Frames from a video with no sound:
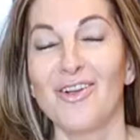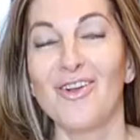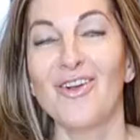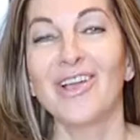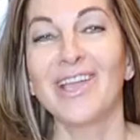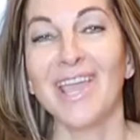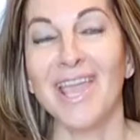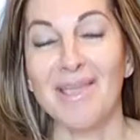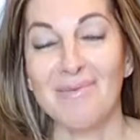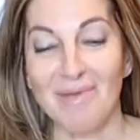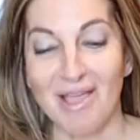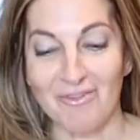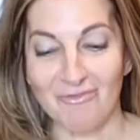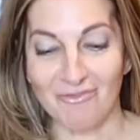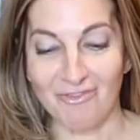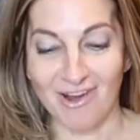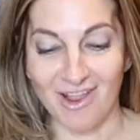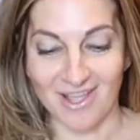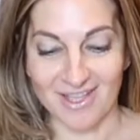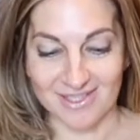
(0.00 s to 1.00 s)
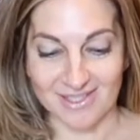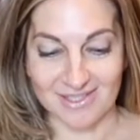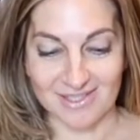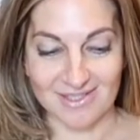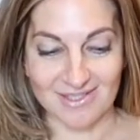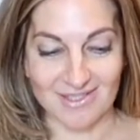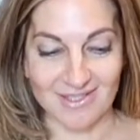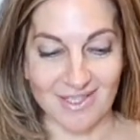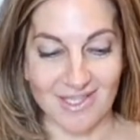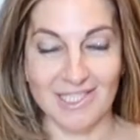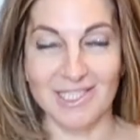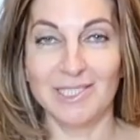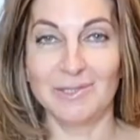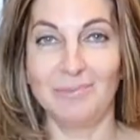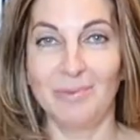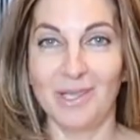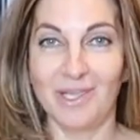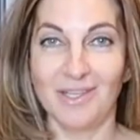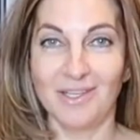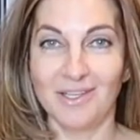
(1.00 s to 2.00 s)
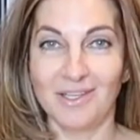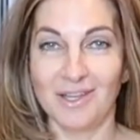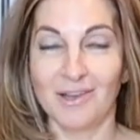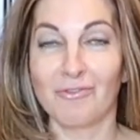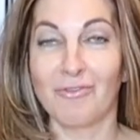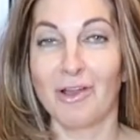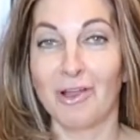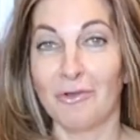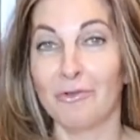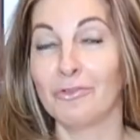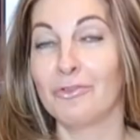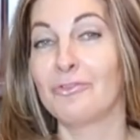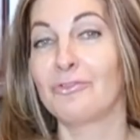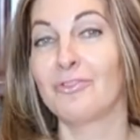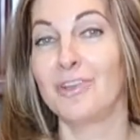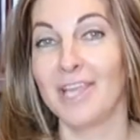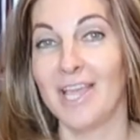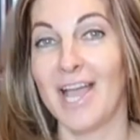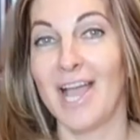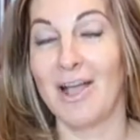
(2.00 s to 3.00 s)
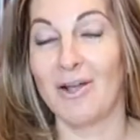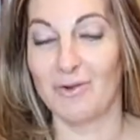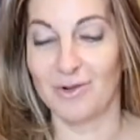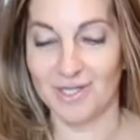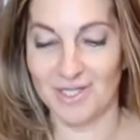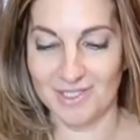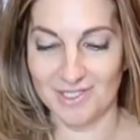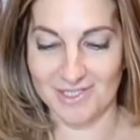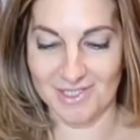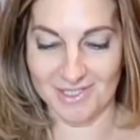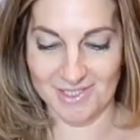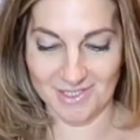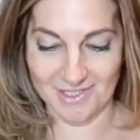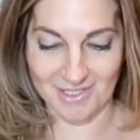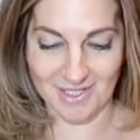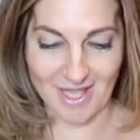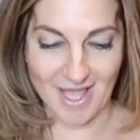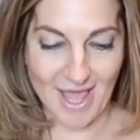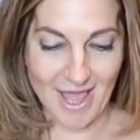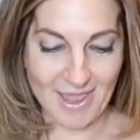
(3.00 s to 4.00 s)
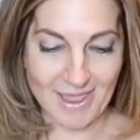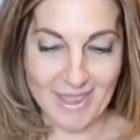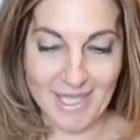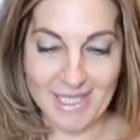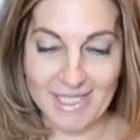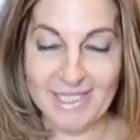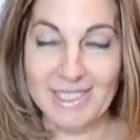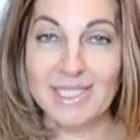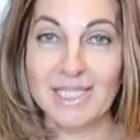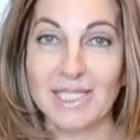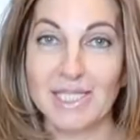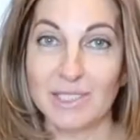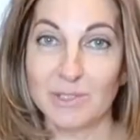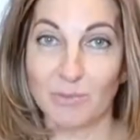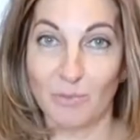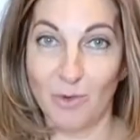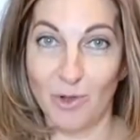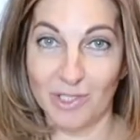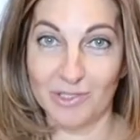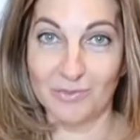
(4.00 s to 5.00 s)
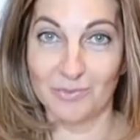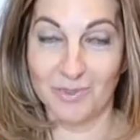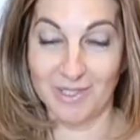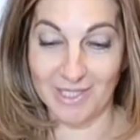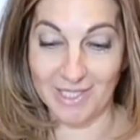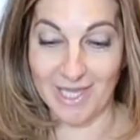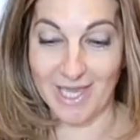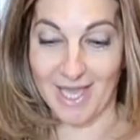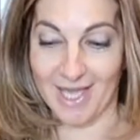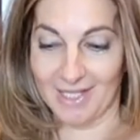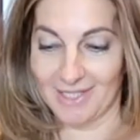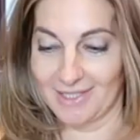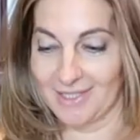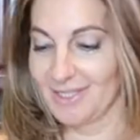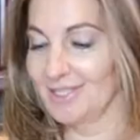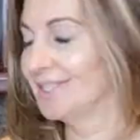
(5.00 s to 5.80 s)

Okay, my friends, it's been around 3 hours. And this is what we get.